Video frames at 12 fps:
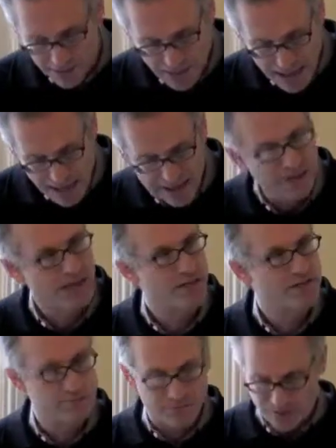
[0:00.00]
Black and
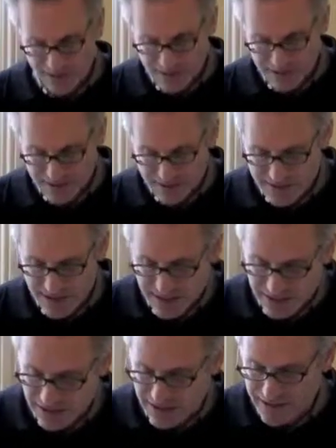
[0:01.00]
Asian baristas
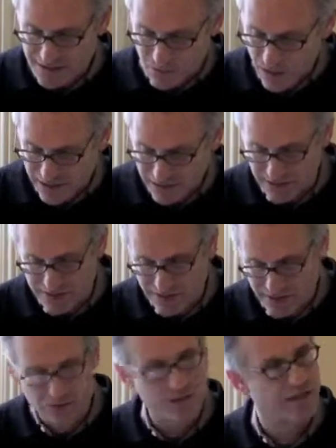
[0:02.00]
standing next to white and
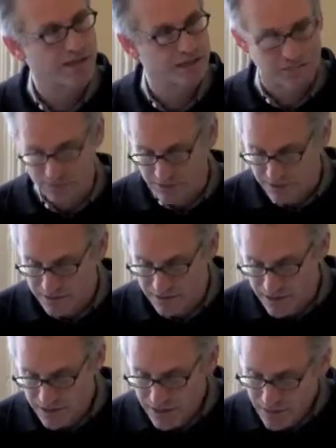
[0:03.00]
Latino
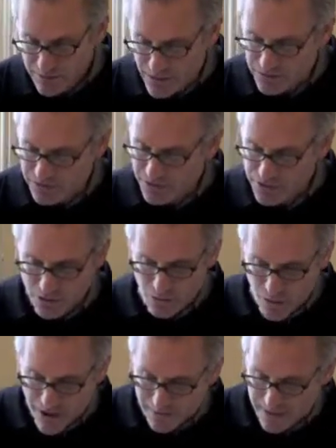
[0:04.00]
customers. Posters
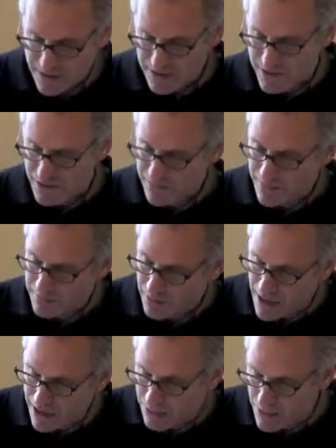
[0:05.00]
show white men serving
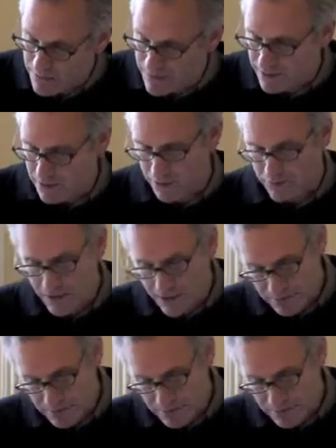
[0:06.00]
black women, or